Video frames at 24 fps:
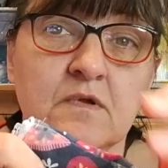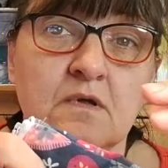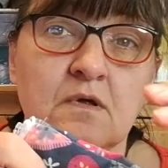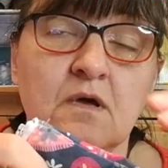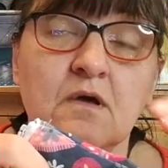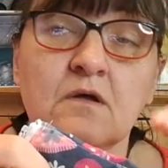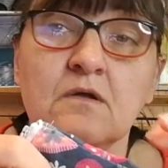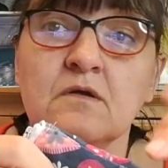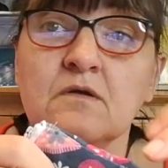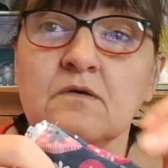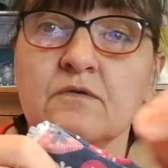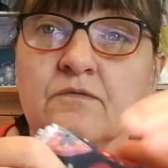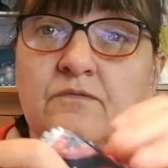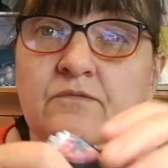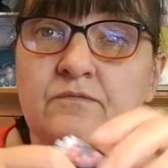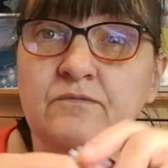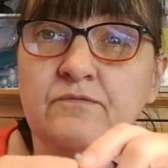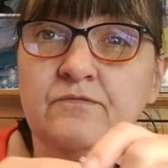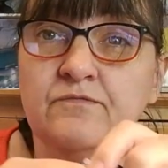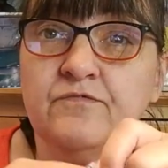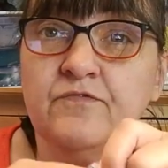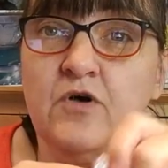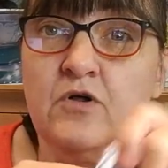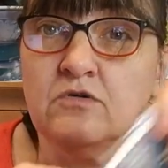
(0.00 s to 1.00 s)
on a
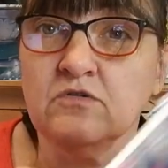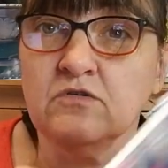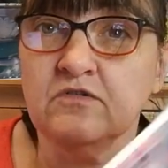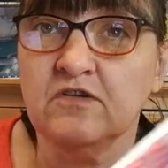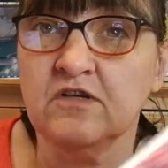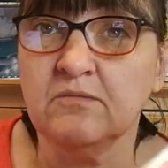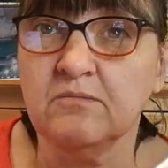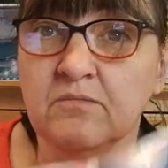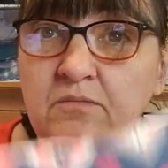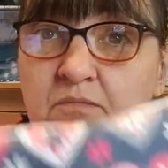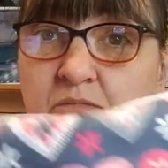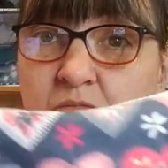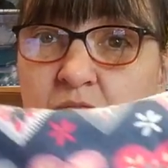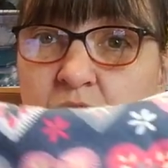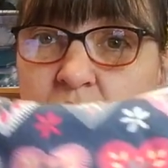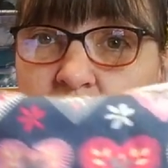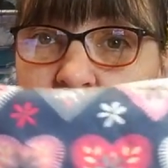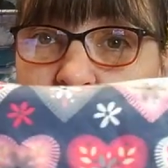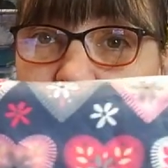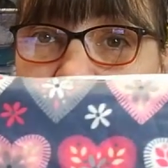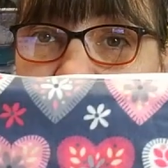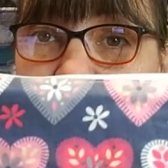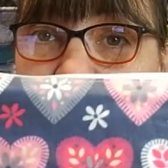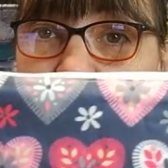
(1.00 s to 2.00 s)
faulty
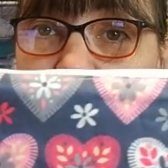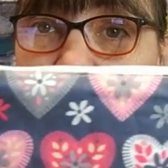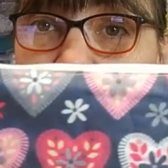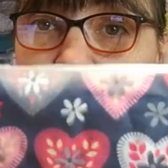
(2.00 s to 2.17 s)
sewing